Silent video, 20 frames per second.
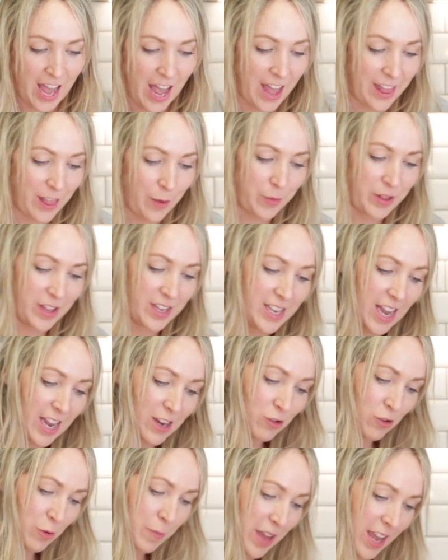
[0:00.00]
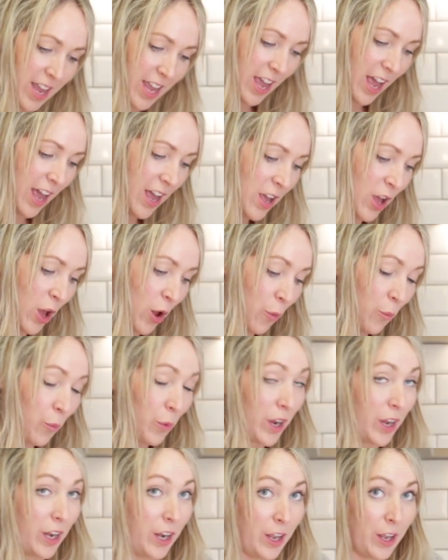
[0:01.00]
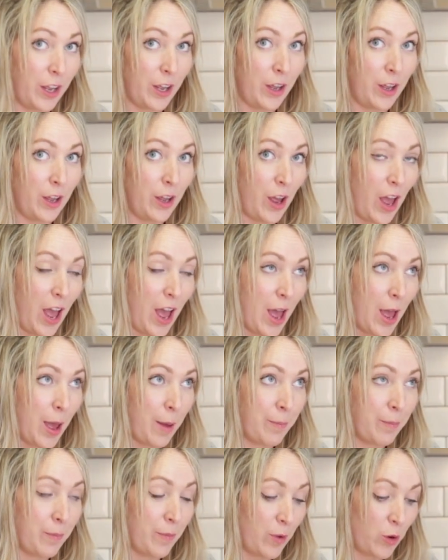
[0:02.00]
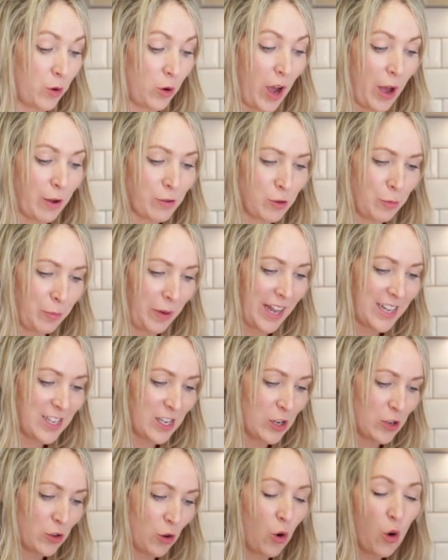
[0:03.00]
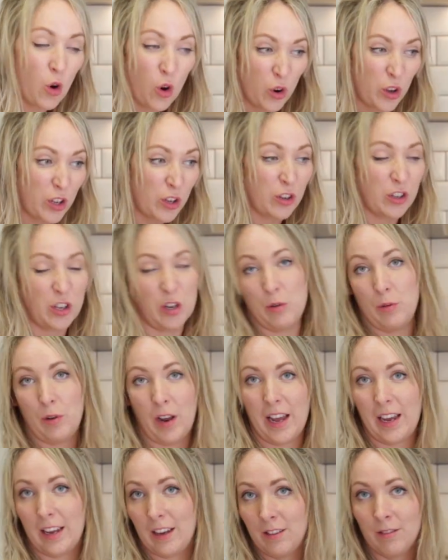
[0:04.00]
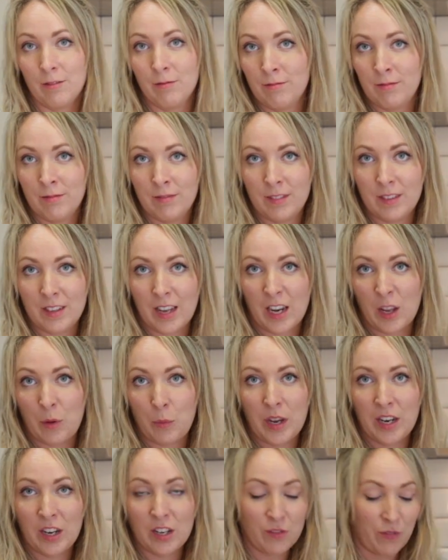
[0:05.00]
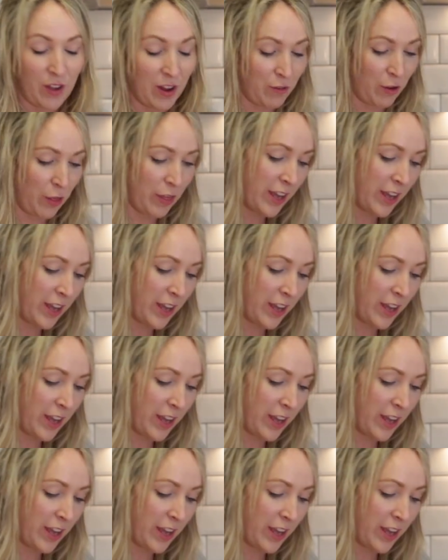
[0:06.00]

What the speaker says: And then with this extra bit here, we're going to cut out some letters, or you could do like Daddy Wiener's favourite